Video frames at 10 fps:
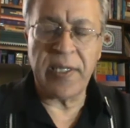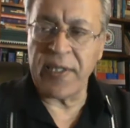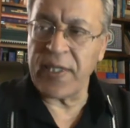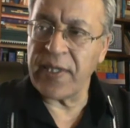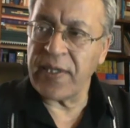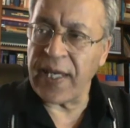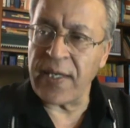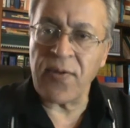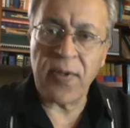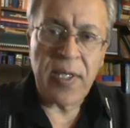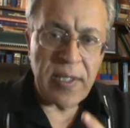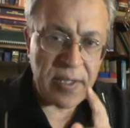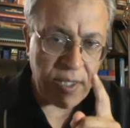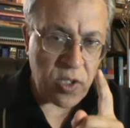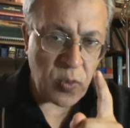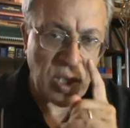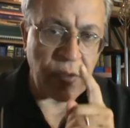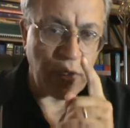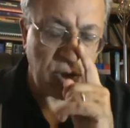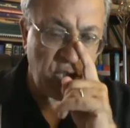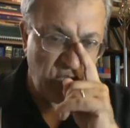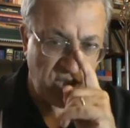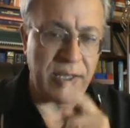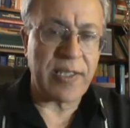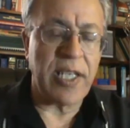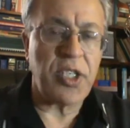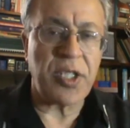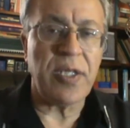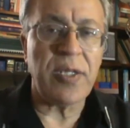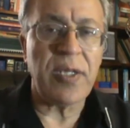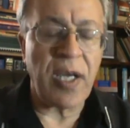did it, and there is one Turkish translation